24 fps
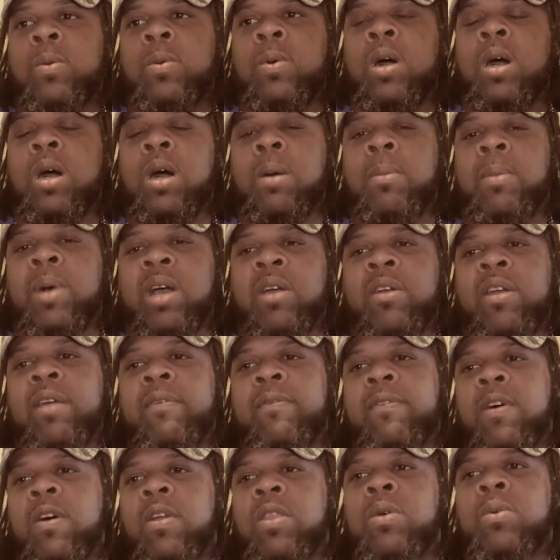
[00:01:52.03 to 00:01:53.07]
My
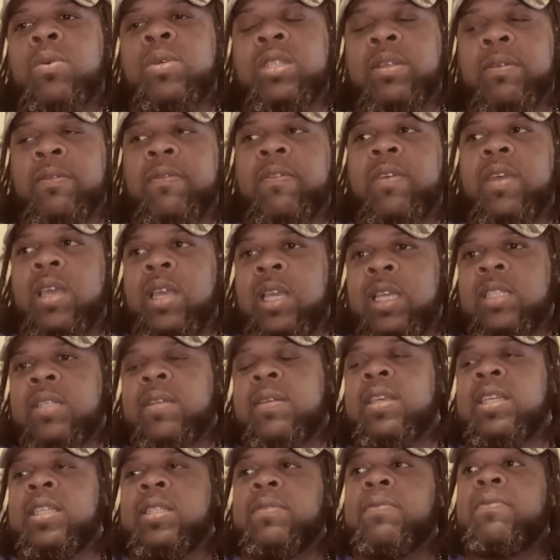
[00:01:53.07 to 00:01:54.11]
grandfather was
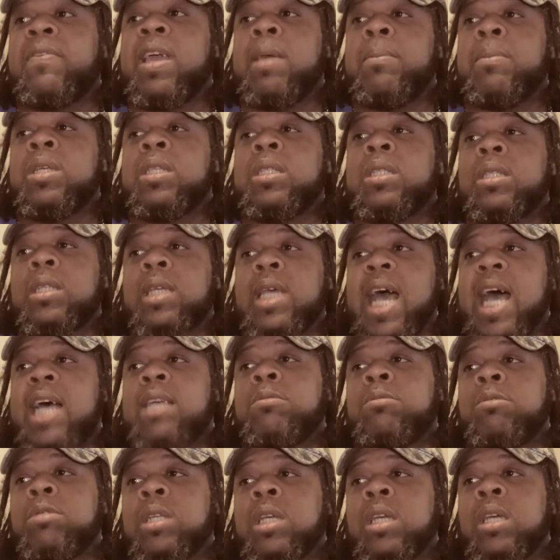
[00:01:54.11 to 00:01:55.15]
he's famous
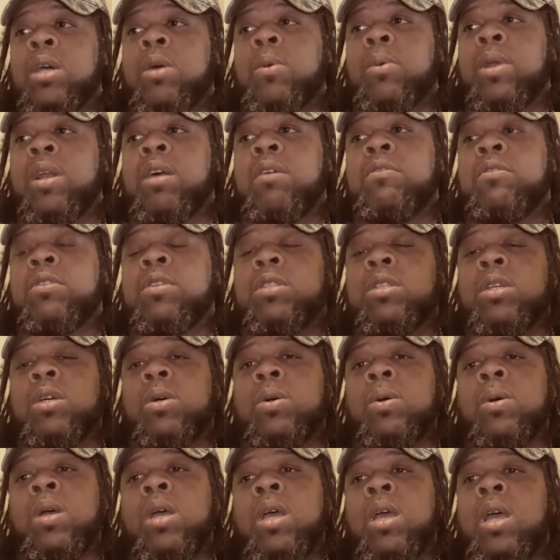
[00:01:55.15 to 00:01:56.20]
gospel singer or whatever.
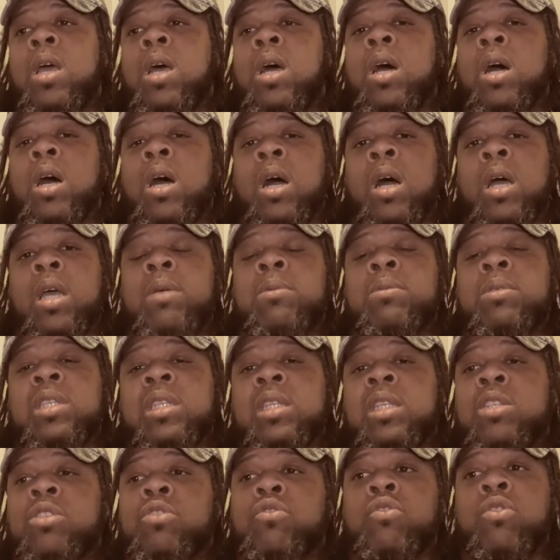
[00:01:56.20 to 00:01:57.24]
So he was in
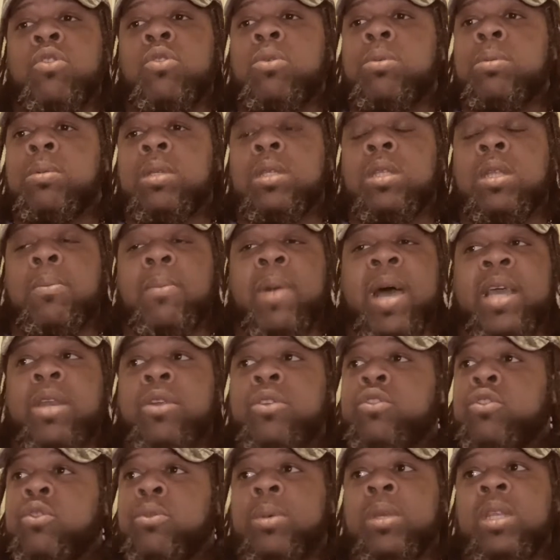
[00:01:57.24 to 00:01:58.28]
this group, the Mighty
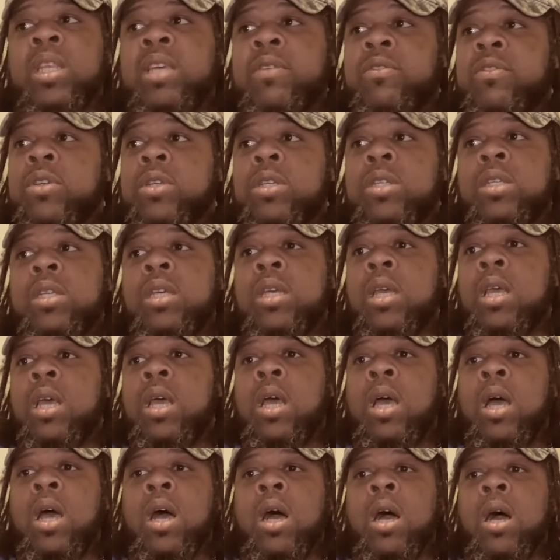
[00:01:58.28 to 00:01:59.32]
True Believers.
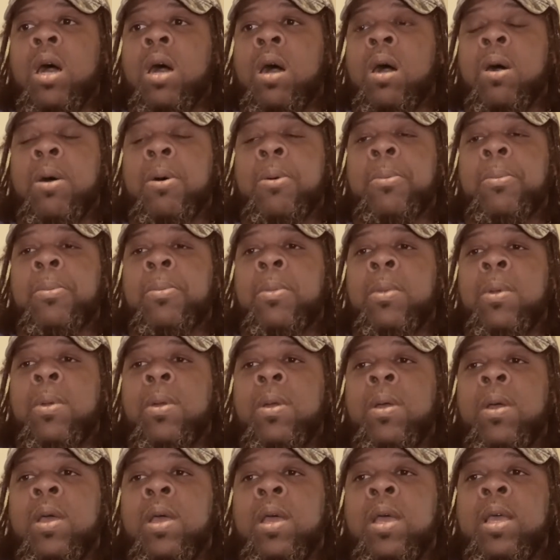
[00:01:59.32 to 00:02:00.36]

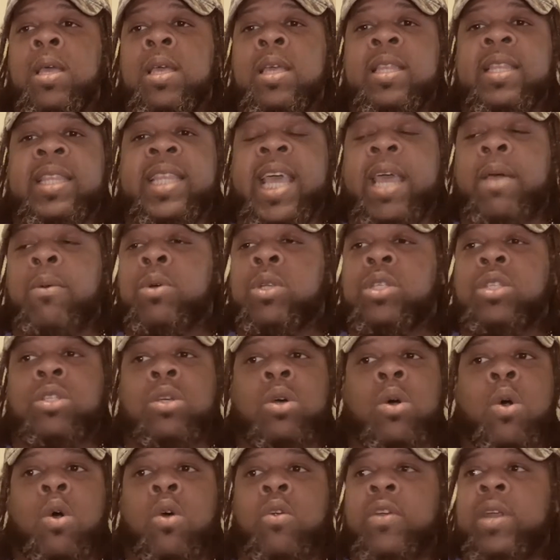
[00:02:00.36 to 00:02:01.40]
They were
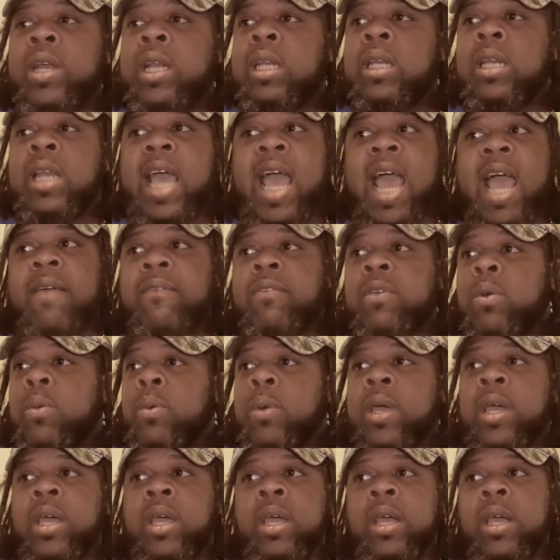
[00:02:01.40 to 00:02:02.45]
touring
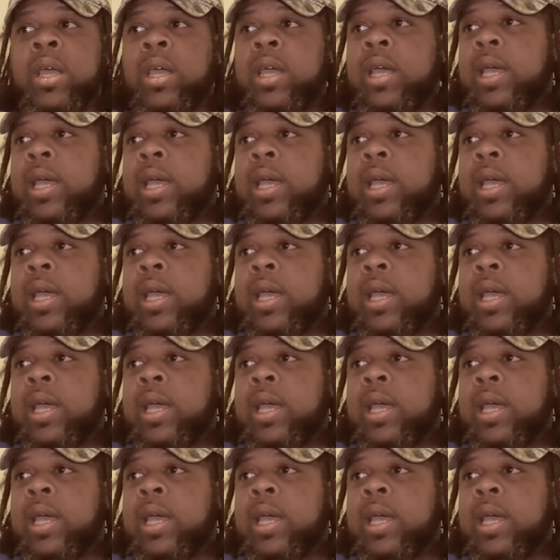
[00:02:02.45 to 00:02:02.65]
everywhere